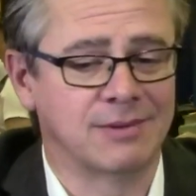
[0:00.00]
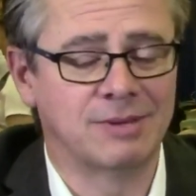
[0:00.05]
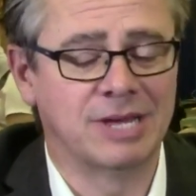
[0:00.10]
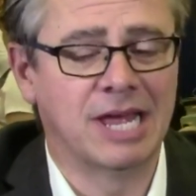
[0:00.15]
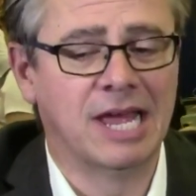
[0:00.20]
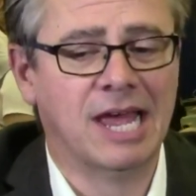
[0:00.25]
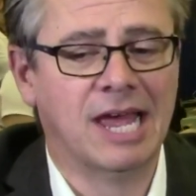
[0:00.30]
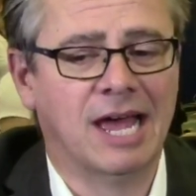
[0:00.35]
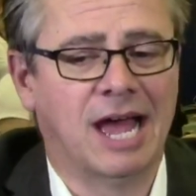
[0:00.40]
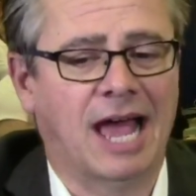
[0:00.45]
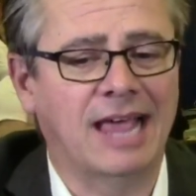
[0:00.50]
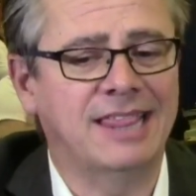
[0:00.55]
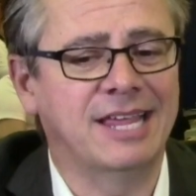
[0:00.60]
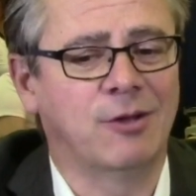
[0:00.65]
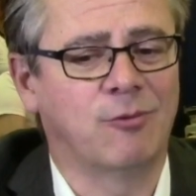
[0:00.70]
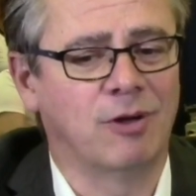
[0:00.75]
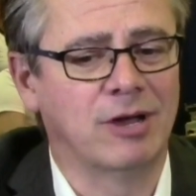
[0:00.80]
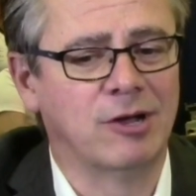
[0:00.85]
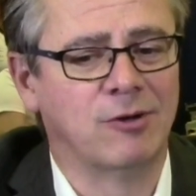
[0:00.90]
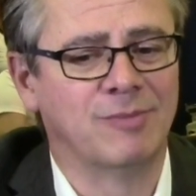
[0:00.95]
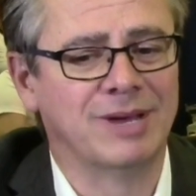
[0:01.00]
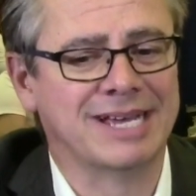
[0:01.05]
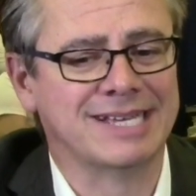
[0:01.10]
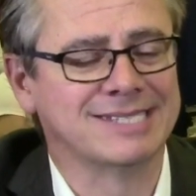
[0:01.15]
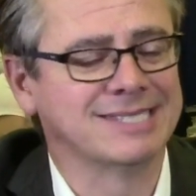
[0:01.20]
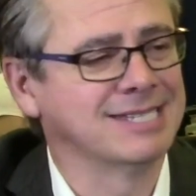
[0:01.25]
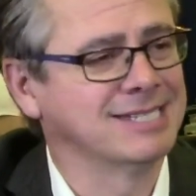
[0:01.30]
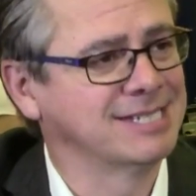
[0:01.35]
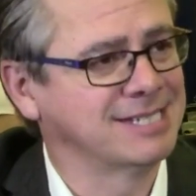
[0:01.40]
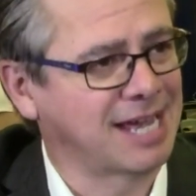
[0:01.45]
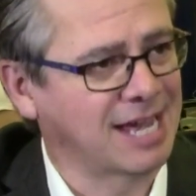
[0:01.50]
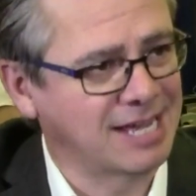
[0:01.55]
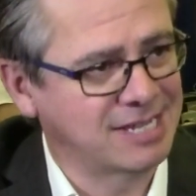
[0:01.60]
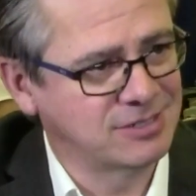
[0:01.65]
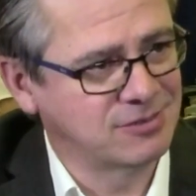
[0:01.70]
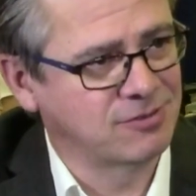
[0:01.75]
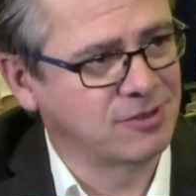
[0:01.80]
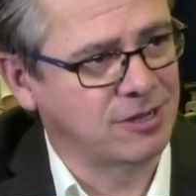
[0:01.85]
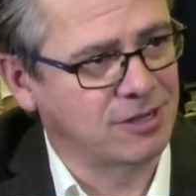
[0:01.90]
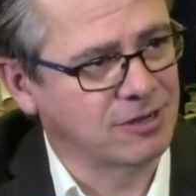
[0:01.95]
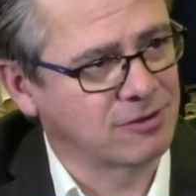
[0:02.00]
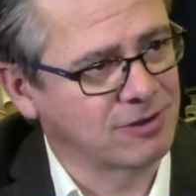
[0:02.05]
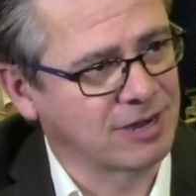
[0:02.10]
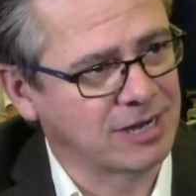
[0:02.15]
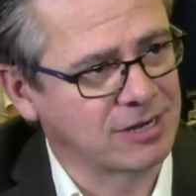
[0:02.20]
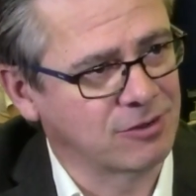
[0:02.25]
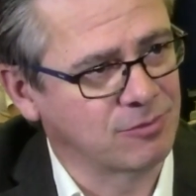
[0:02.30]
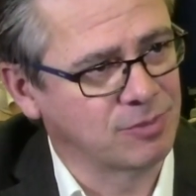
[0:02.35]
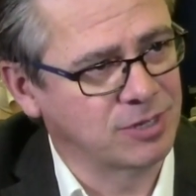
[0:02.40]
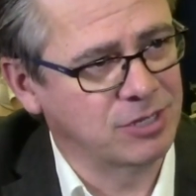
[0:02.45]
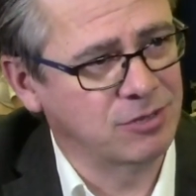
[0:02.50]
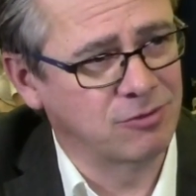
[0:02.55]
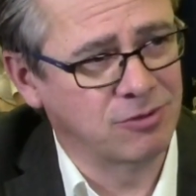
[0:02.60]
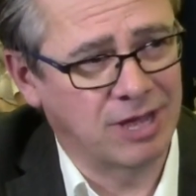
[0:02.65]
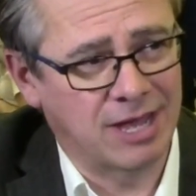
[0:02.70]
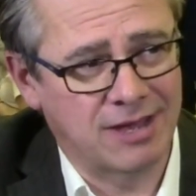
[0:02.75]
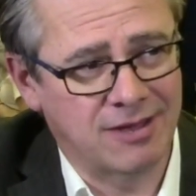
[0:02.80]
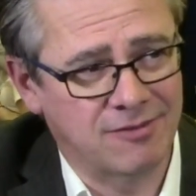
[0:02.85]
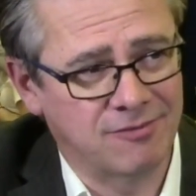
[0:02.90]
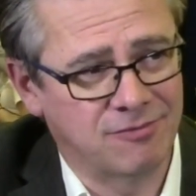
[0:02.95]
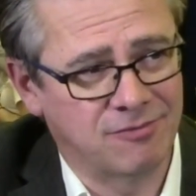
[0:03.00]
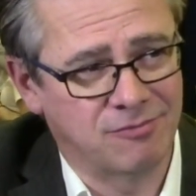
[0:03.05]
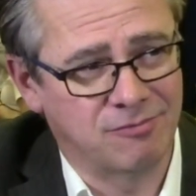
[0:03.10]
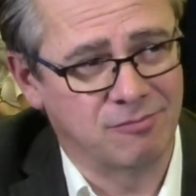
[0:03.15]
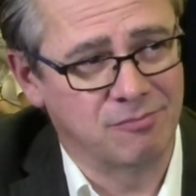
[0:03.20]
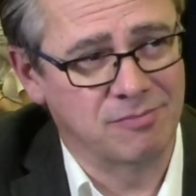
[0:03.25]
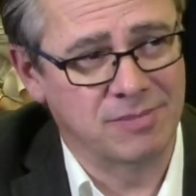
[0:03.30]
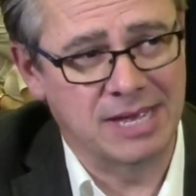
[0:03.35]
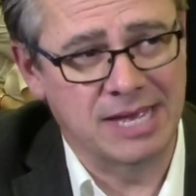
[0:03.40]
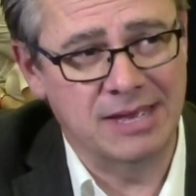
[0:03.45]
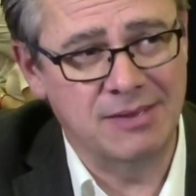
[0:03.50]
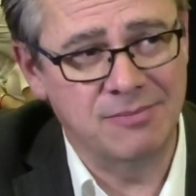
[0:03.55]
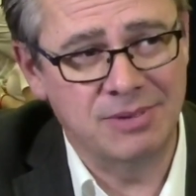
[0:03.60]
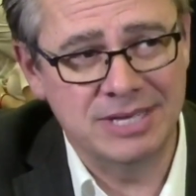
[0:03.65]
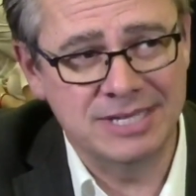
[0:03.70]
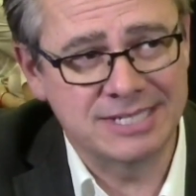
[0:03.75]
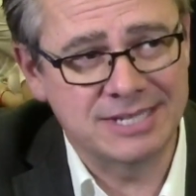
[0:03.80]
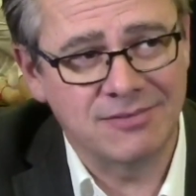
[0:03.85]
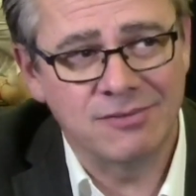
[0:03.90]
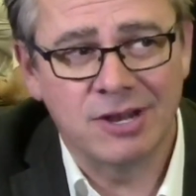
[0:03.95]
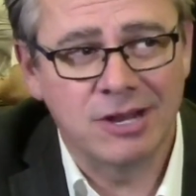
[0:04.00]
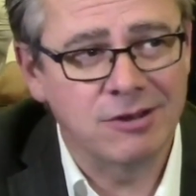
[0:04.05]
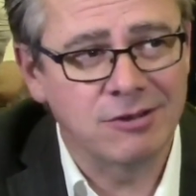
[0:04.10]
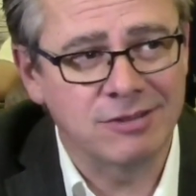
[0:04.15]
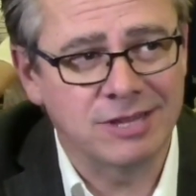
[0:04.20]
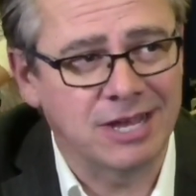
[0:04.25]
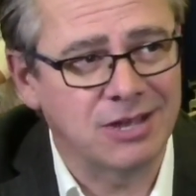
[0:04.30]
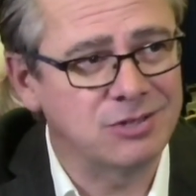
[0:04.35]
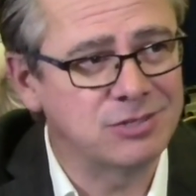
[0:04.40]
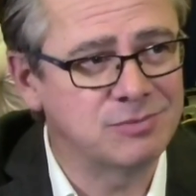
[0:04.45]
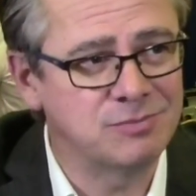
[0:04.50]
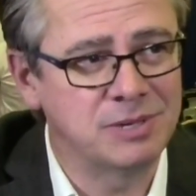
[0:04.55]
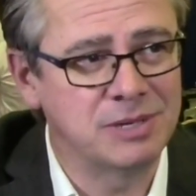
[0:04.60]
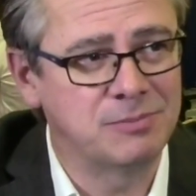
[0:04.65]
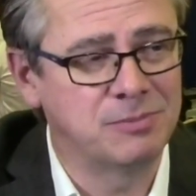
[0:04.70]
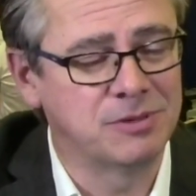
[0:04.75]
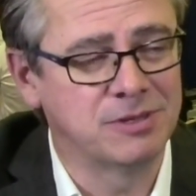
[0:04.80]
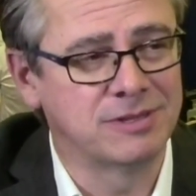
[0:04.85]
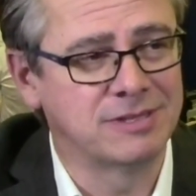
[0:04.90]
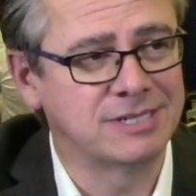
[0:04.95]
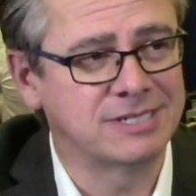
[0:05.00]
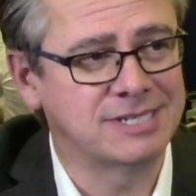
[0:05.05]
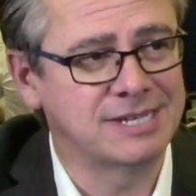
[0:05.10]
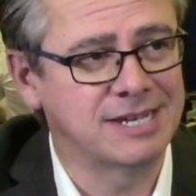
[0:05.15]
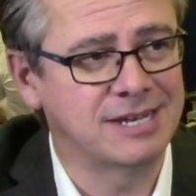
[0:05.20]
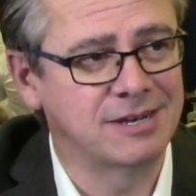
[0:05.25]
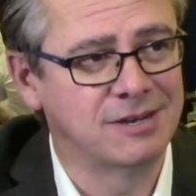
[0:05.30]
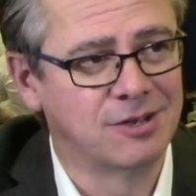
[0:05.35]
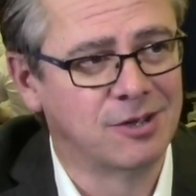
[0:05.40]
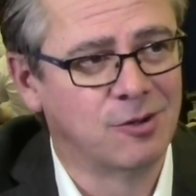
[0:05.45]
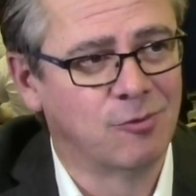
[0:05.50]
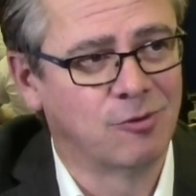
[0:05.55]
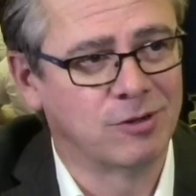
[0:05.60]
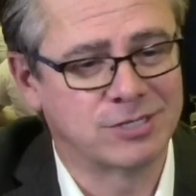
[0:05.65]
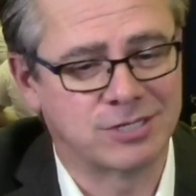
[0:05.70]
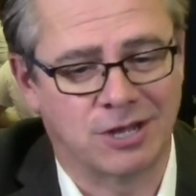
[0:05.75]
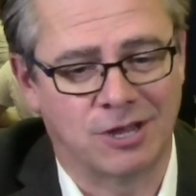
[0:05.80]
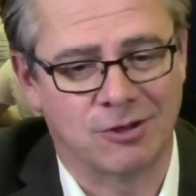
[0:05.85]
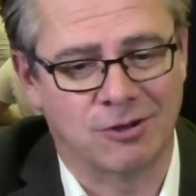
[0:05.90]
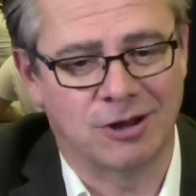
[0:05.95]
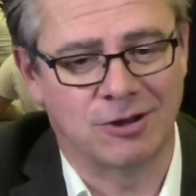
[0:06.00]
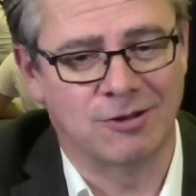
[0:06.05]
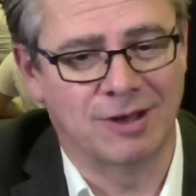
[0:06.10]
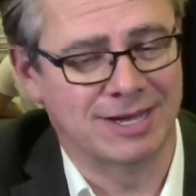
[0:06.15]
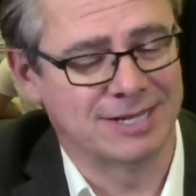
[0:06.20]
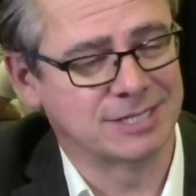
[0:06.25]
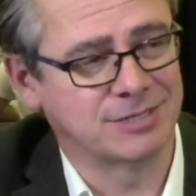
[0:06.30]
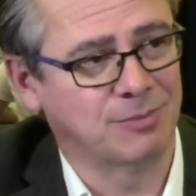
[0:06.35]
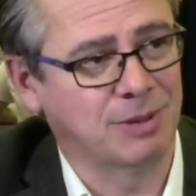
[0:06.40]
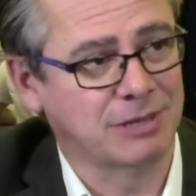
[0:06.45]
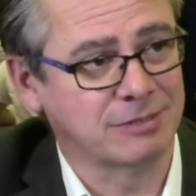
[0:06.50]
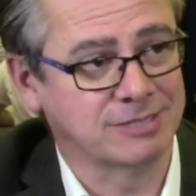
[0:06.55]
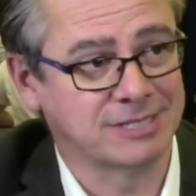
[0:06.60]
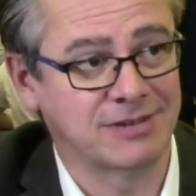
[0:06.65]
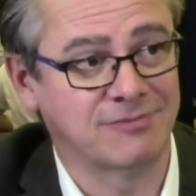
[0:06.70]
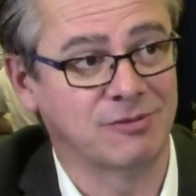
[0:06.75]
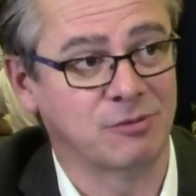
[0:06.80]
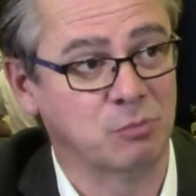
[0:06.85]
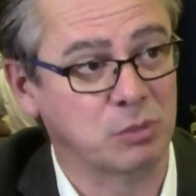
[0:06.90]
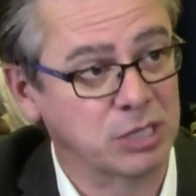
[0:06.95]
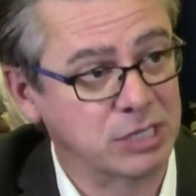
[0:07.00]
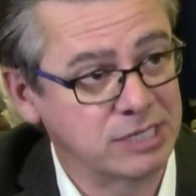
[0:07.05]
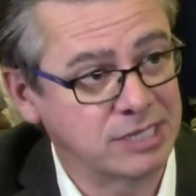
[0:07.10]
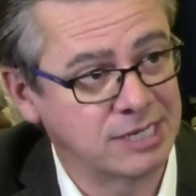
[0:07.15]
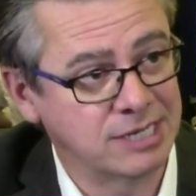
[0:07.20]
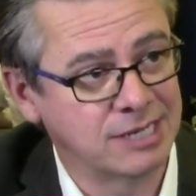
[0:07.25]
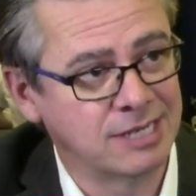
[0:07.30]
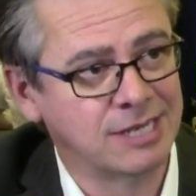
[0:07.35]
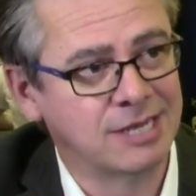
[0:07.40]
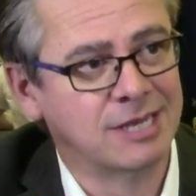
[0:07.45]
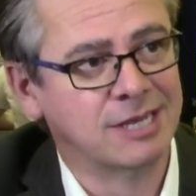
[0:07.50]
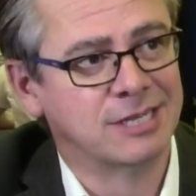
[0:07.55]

I mean, I think Wyoming is the size of Colorado, but you have maybe 700,000 people in the state, whereas Colorado has about 7 million.